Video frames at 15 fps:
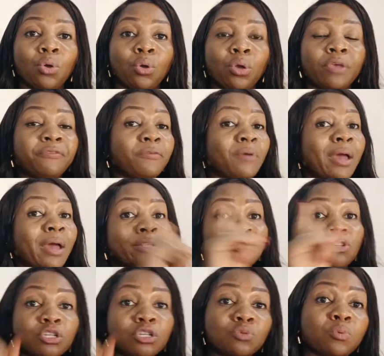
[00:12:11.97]
If you are a
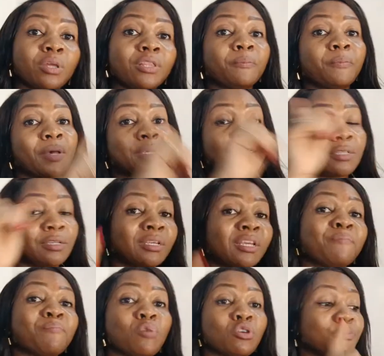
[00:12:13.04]
trustworthy person,
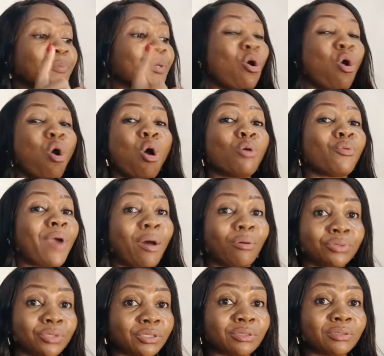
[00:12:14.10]
it must be all
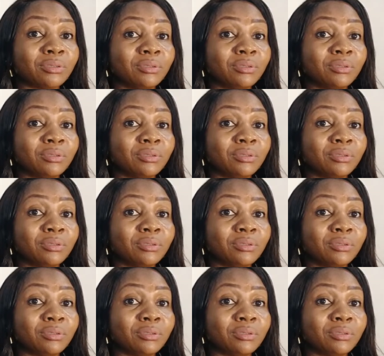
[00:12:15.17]
round.